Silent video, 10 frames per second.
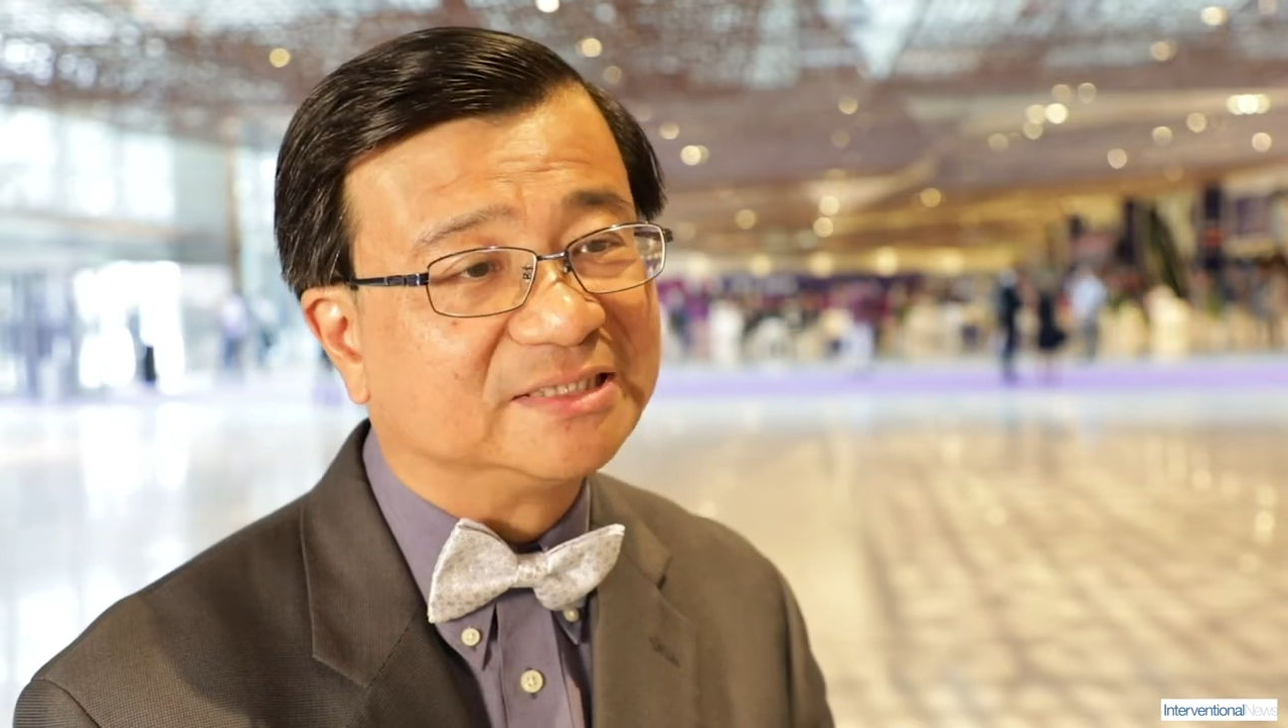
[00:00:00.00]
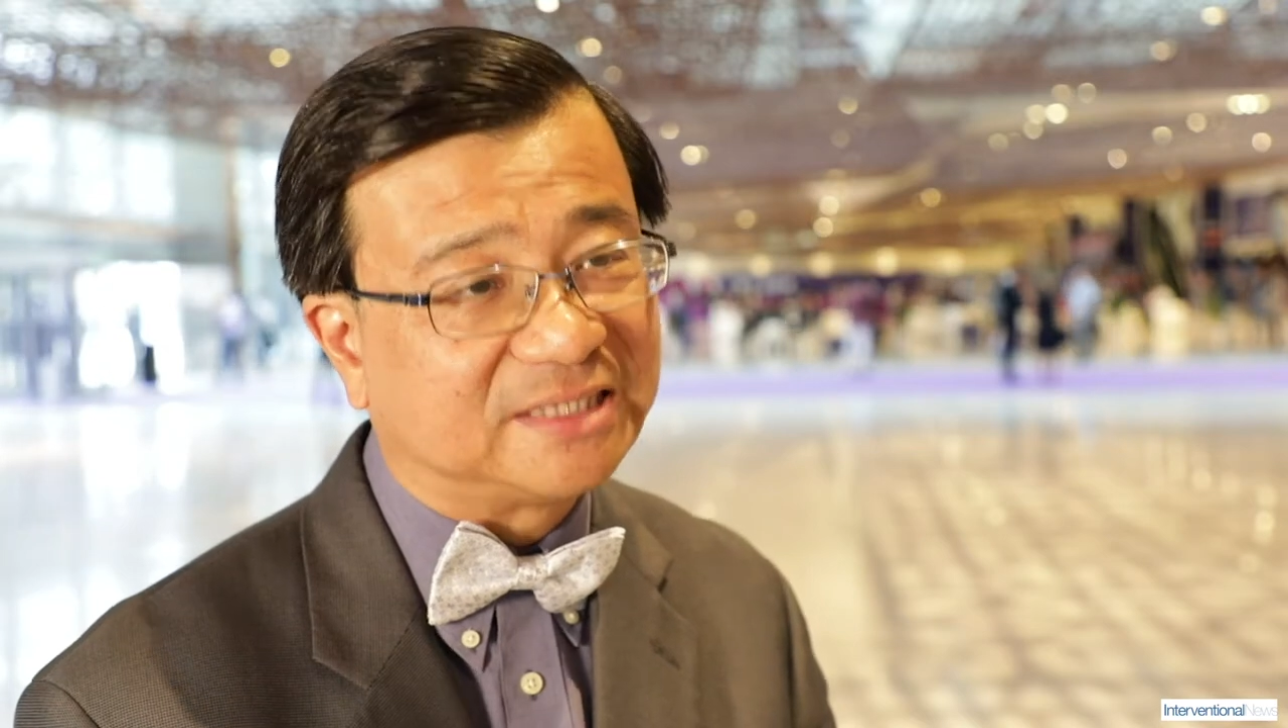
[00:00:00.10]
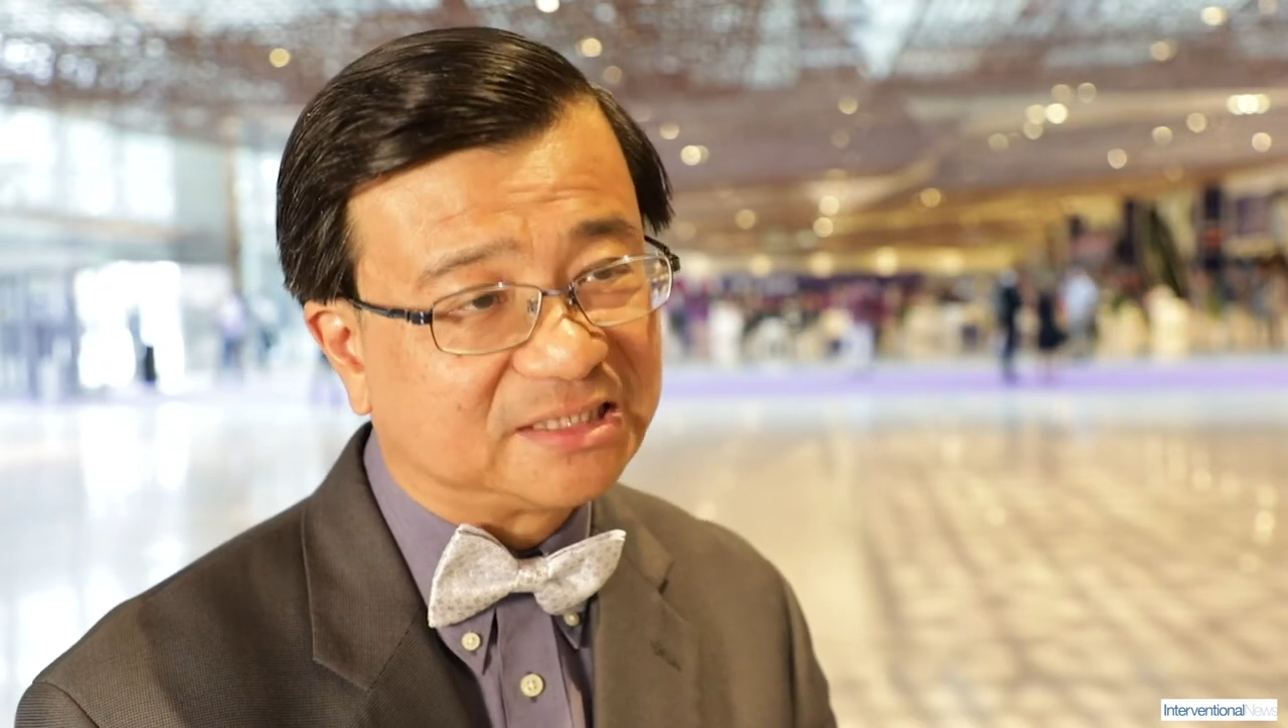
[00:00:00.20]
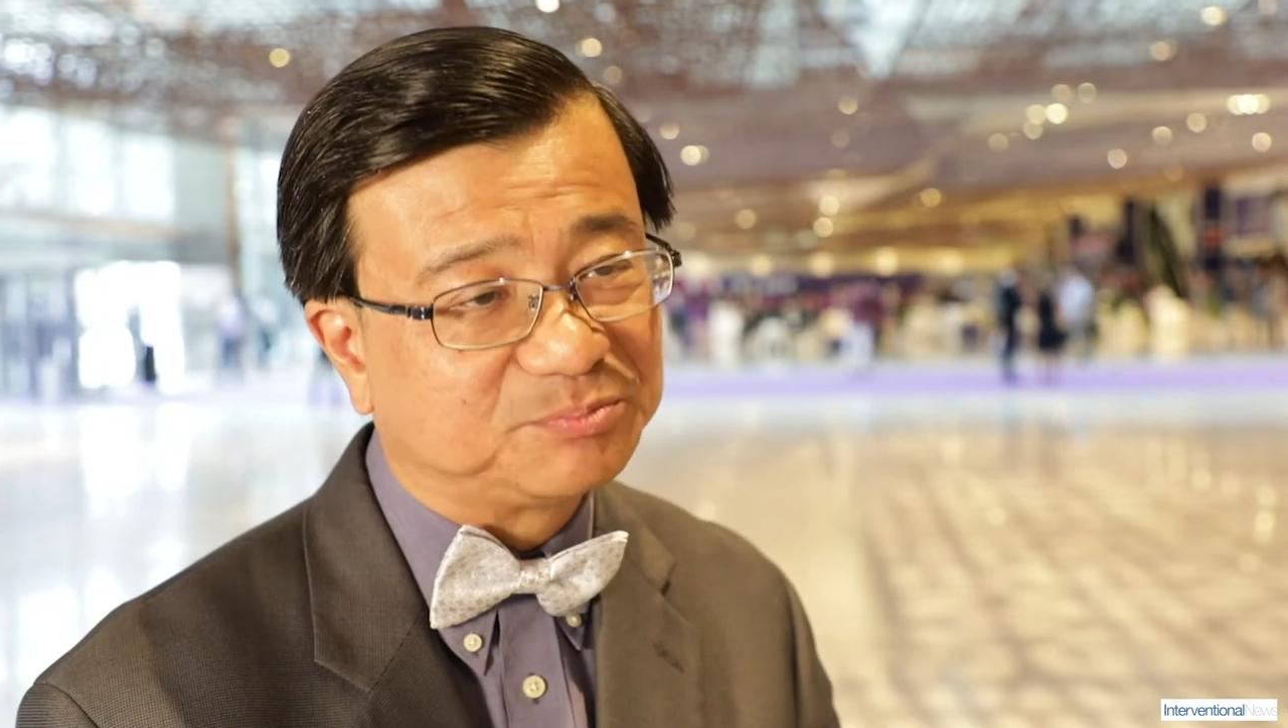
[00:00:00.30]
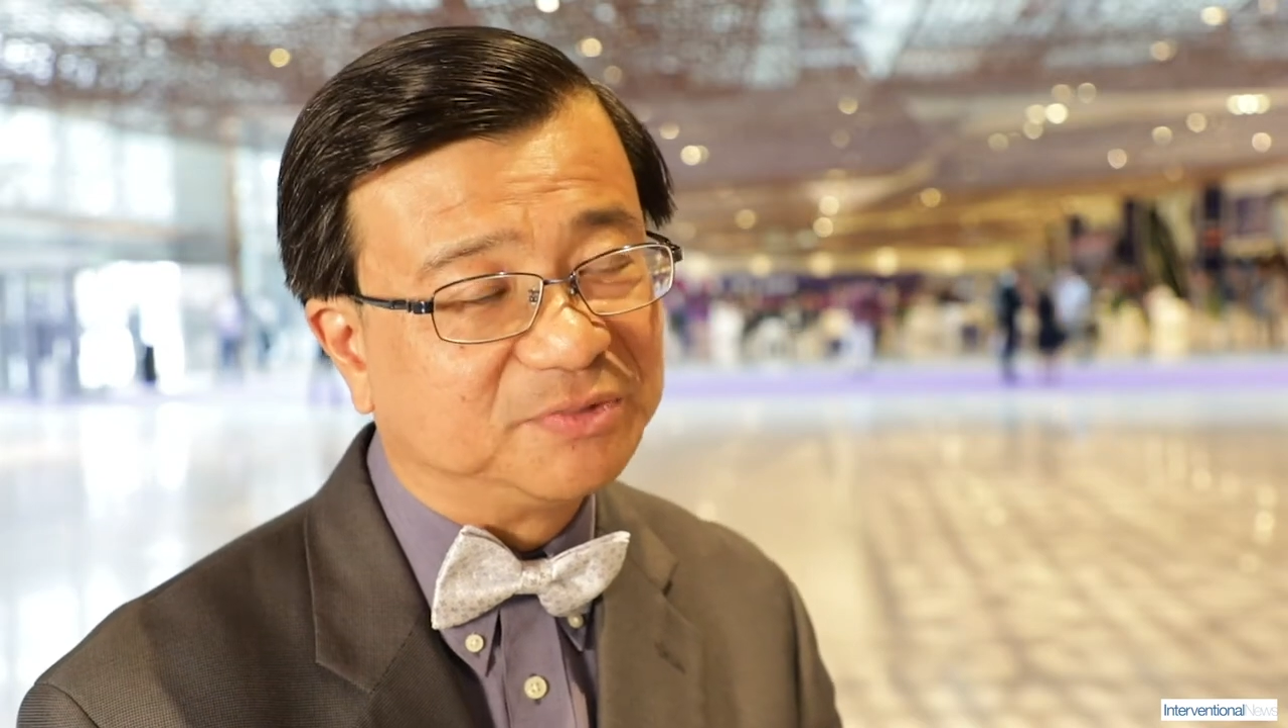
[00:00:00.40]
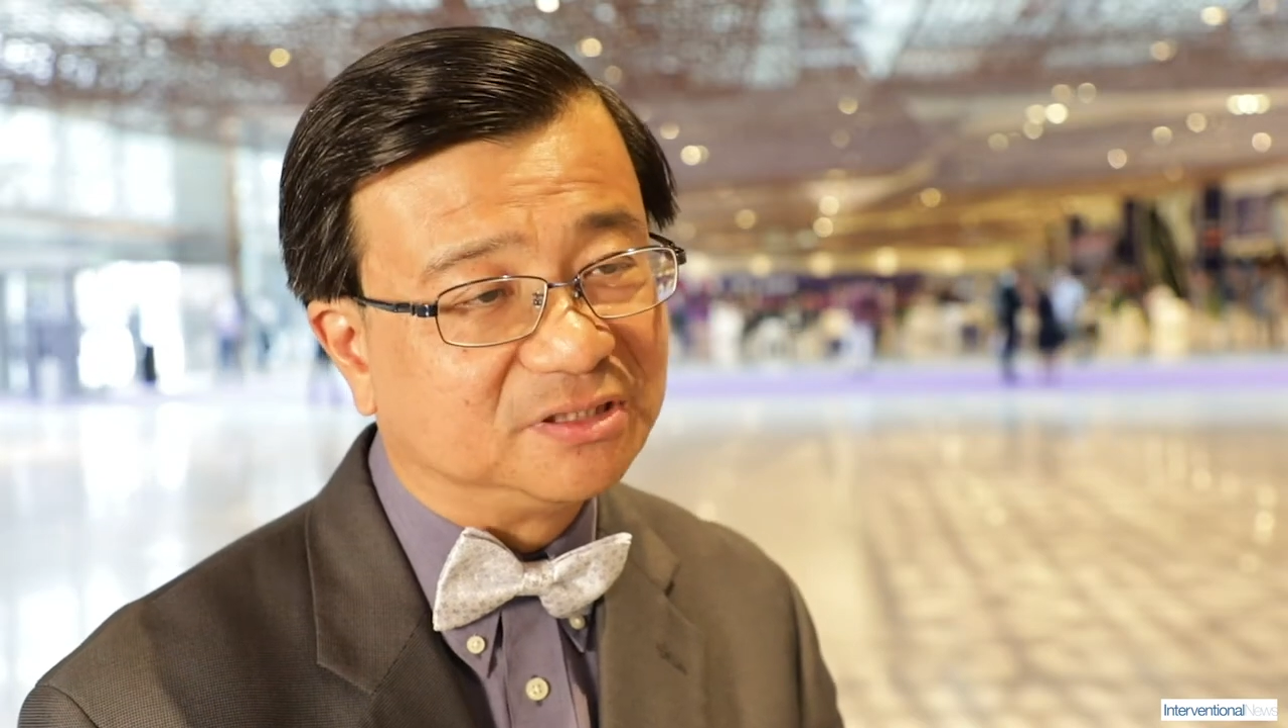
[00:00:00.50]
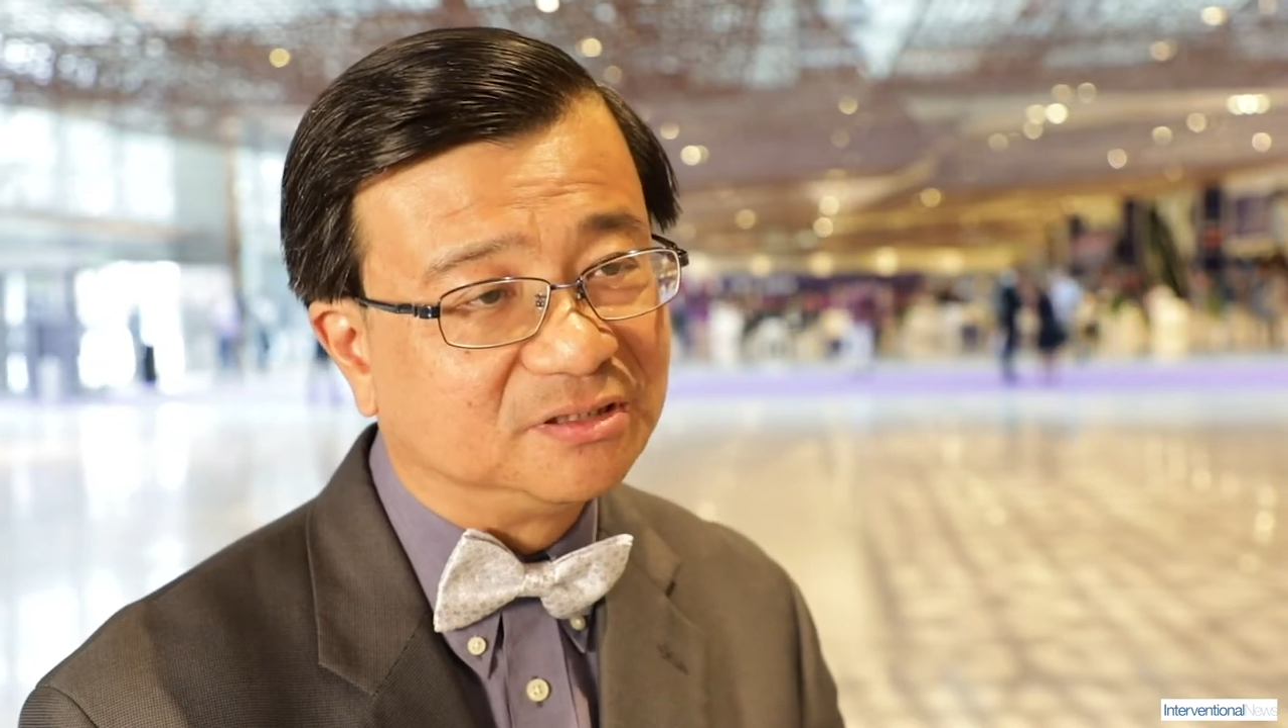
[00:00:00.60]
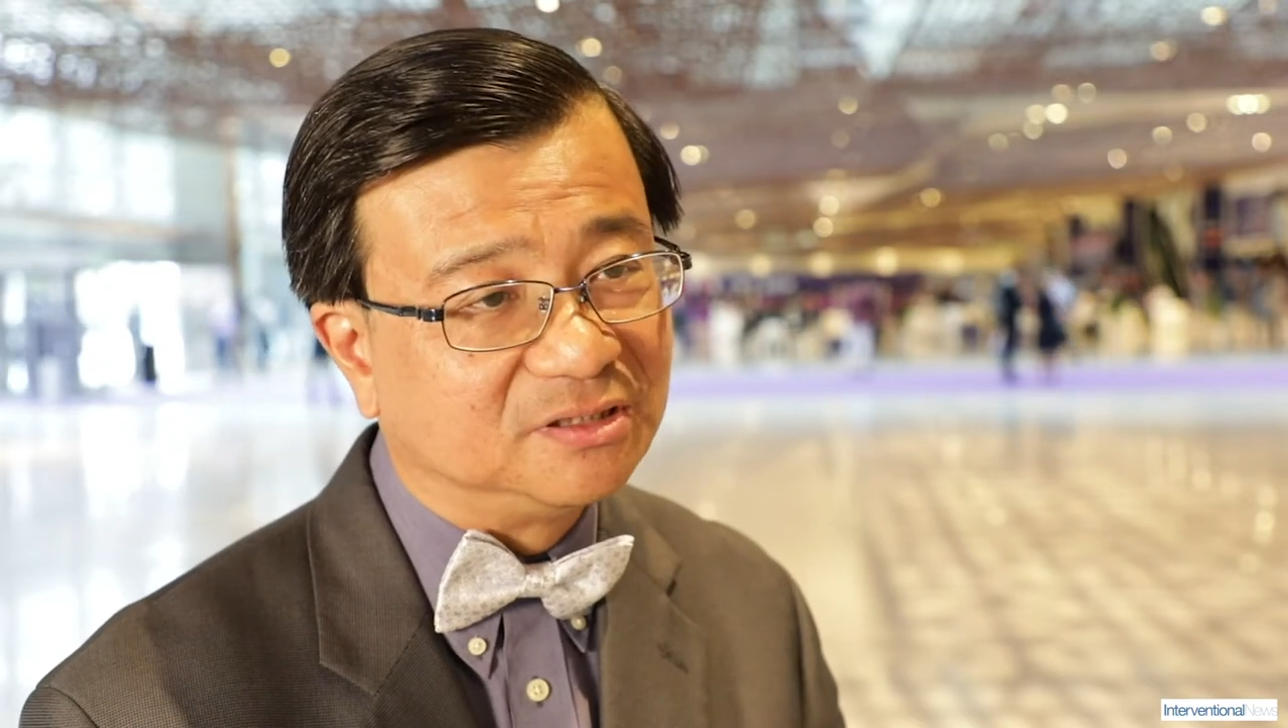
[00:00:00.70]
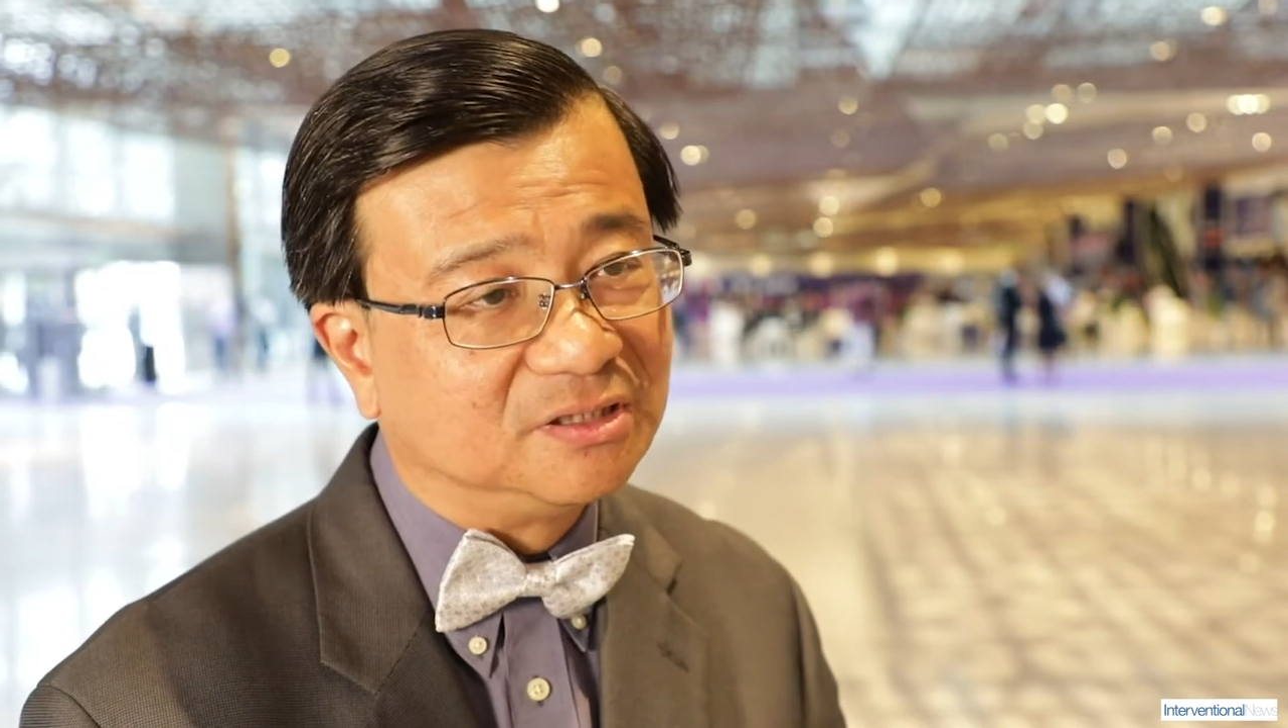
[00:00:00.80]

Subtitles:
assessment.